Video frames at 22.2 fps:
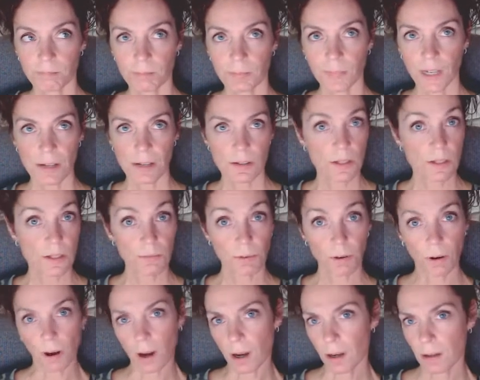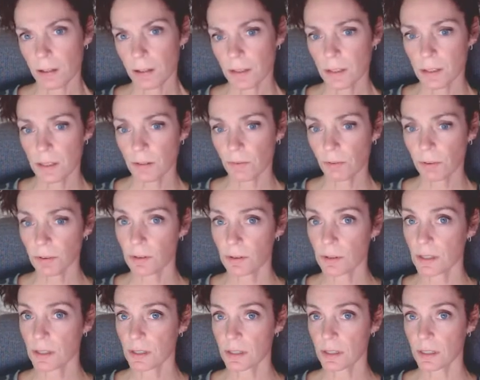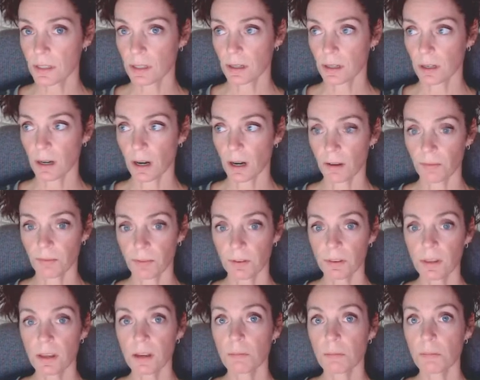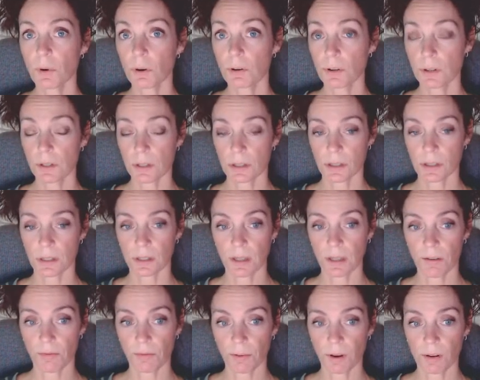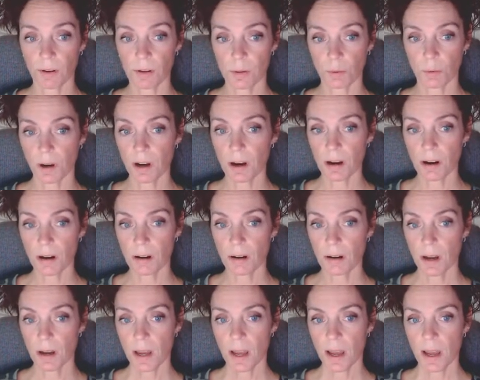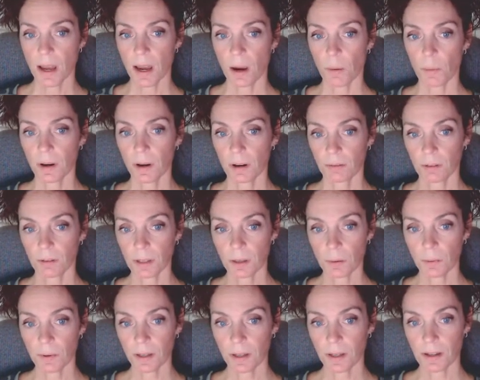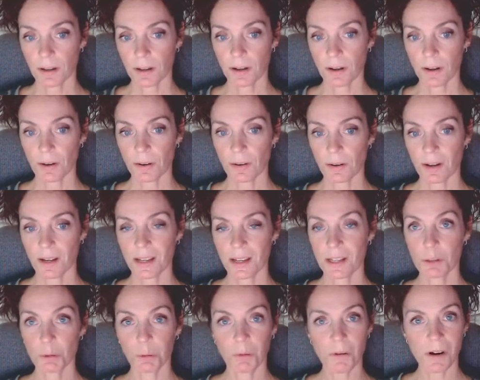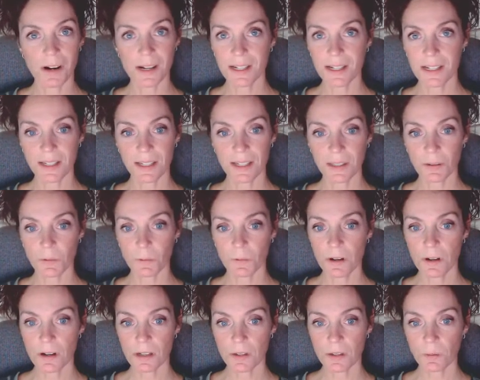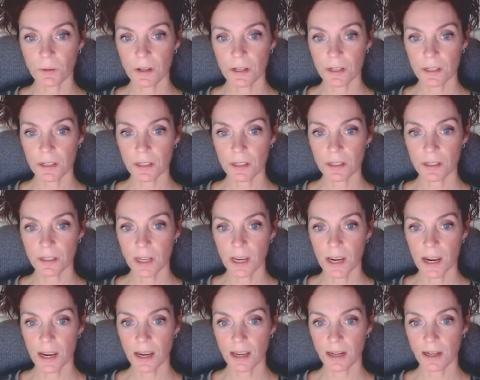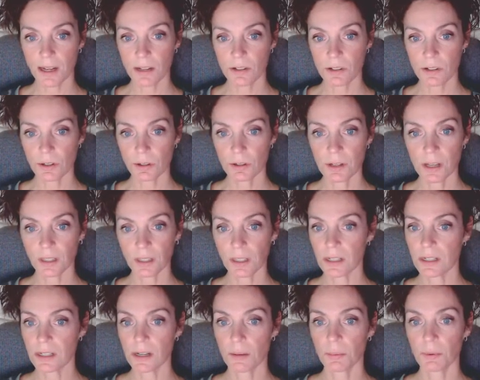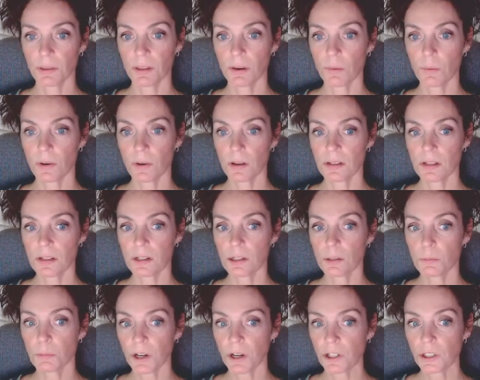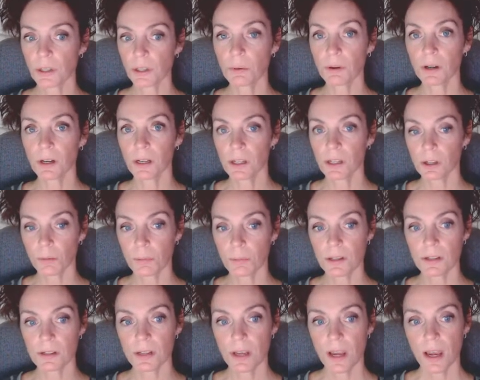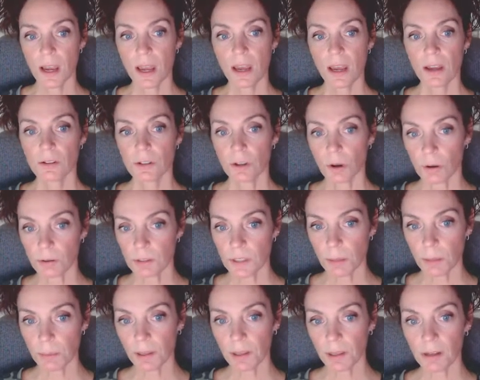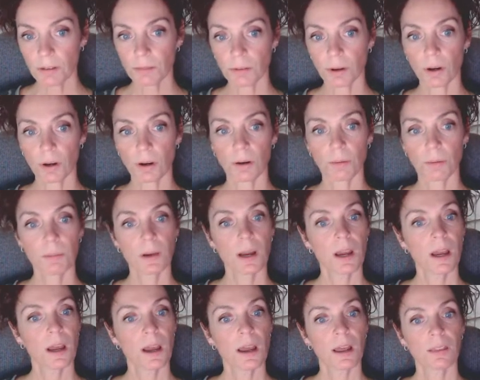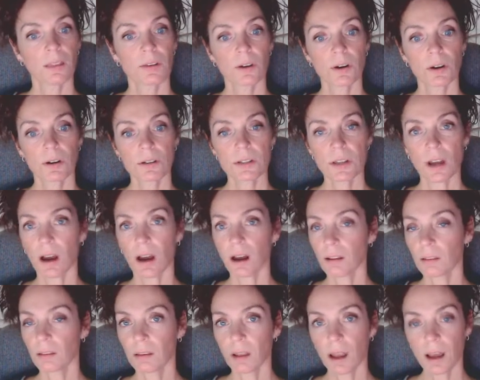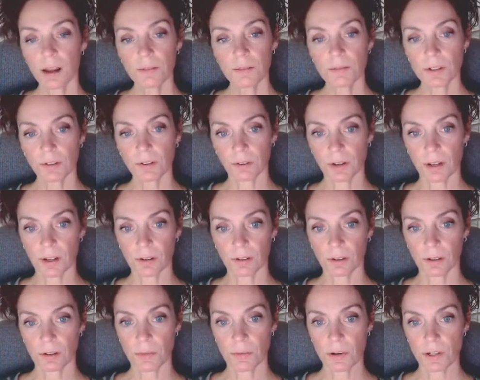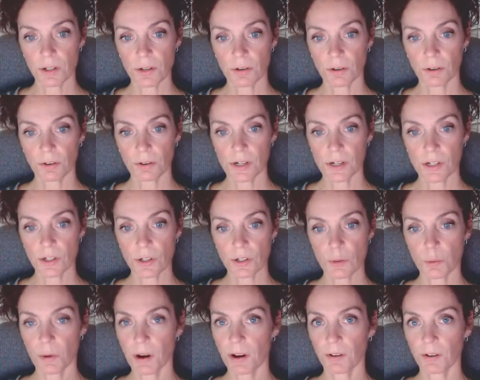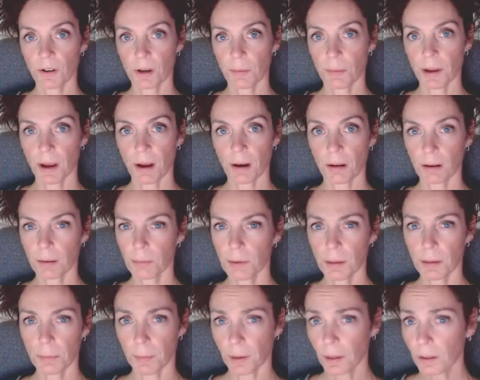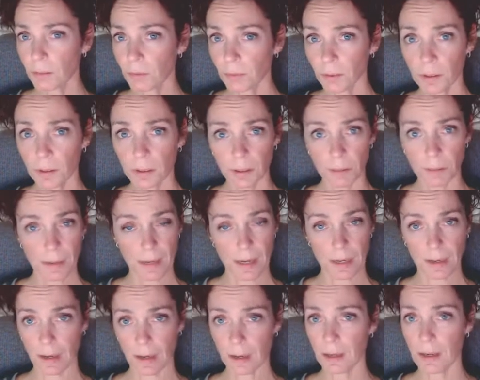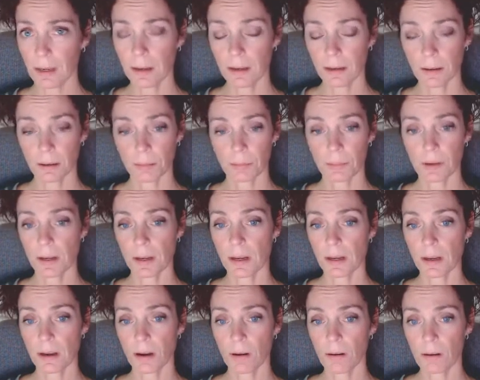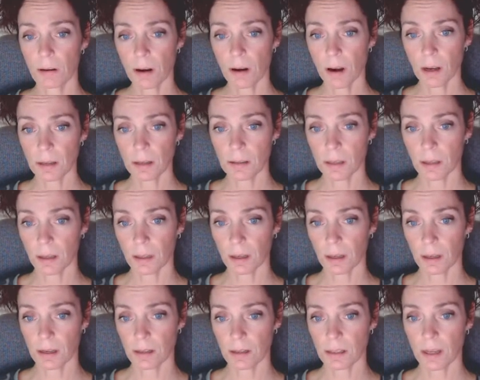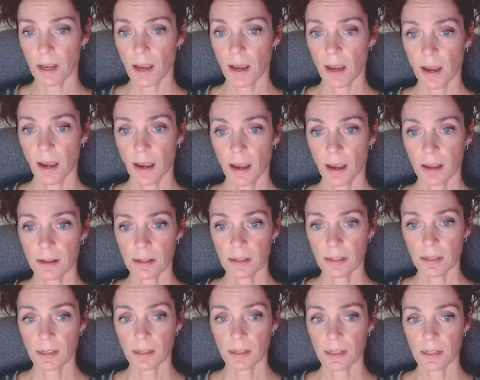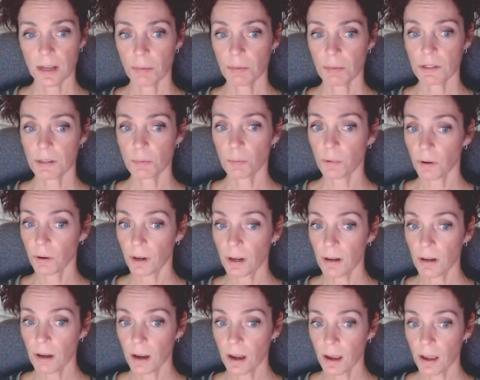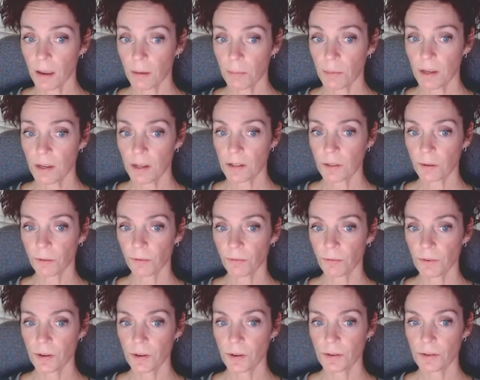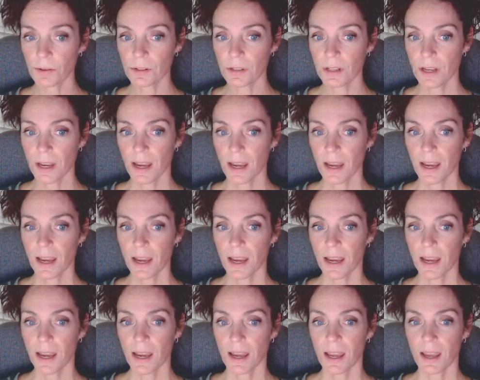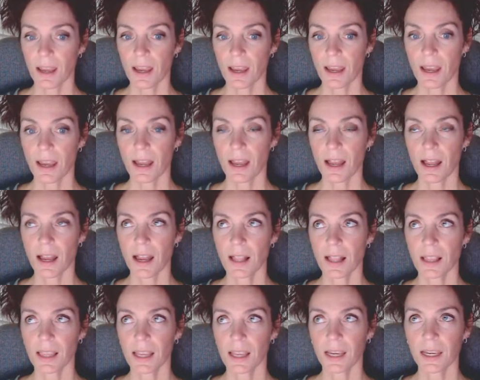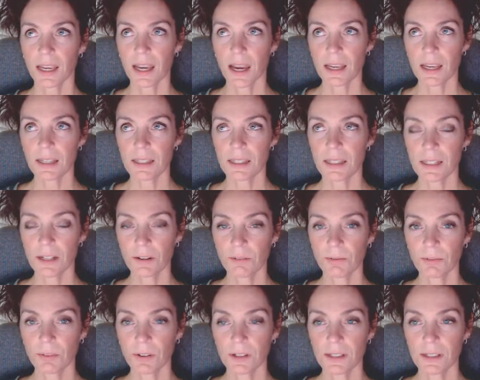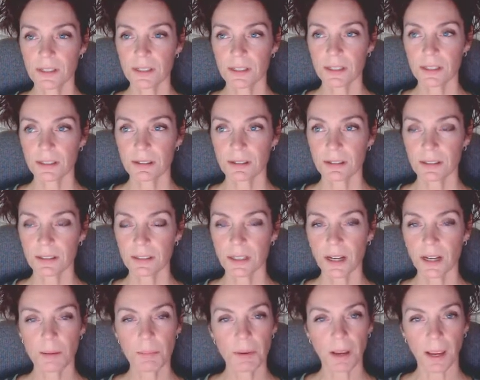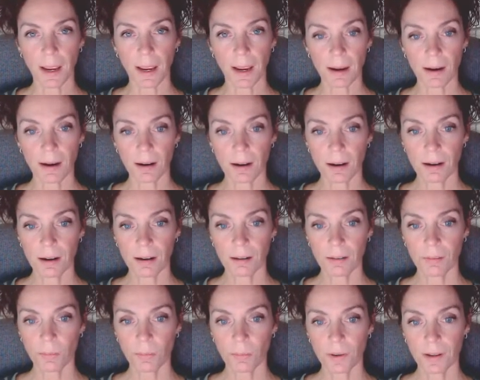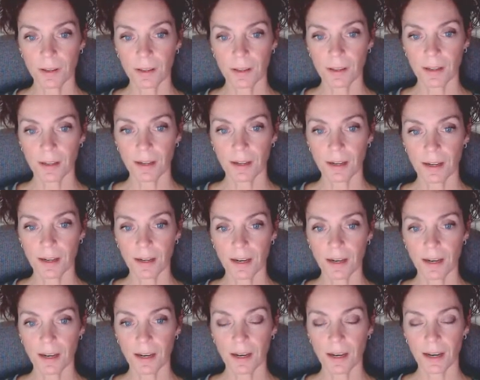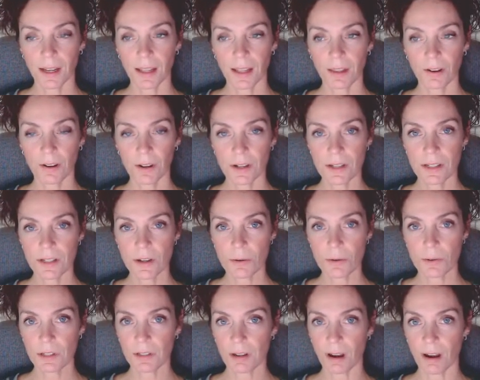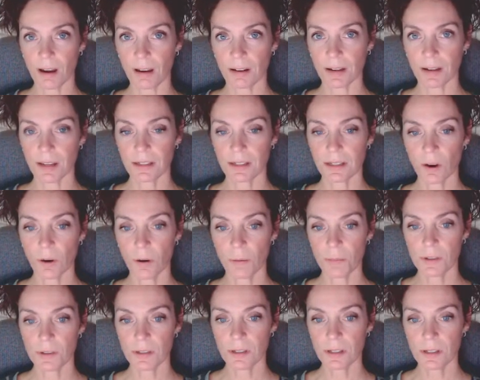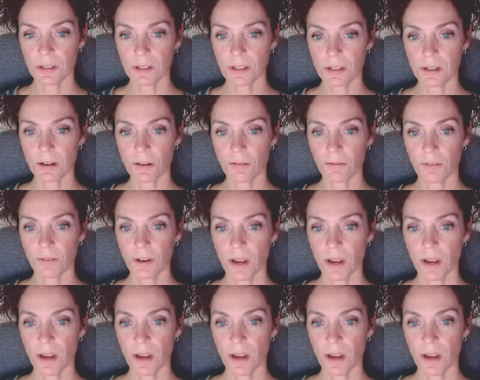does this feel honest? Does it feel sincere? I feel the emotions that they felt as well. And what I really want to know is what is in the woods? What is this thing? And I do get that deep in the woods, especially where humans don't typically roam, there's a lot of different interdimensional creatures wandering about. It could be a Bigfoot, could be a Yeti, could be all kinds of things. And I see this happens more at night because there feels like a different type of air when there is no sun. It's almost as if